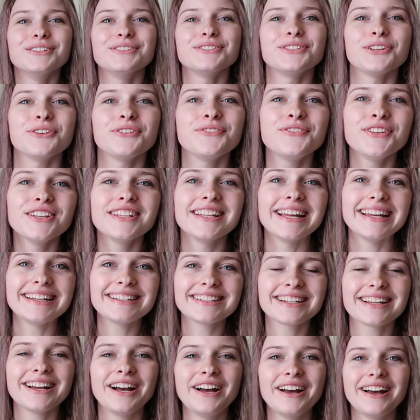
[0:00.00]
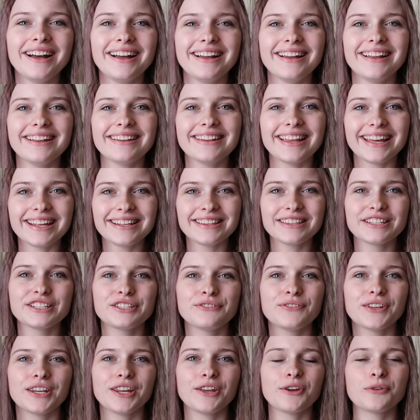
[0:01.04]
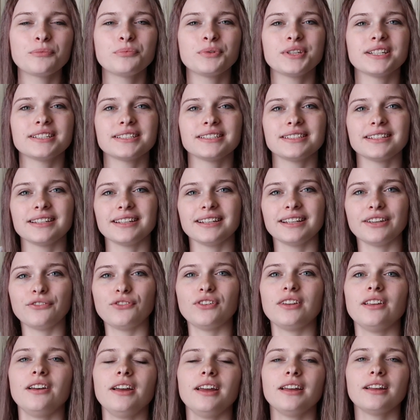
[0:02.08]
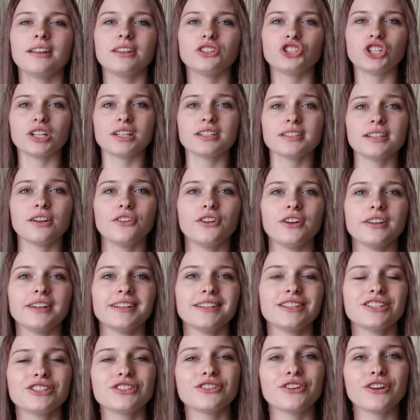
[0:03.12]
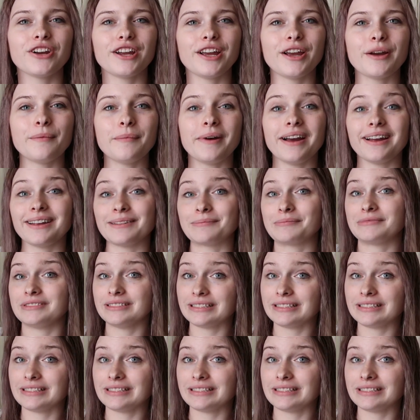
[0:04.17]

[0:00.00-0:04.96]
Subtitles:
if you like this video, please give a like. Check us out on Instagram. I am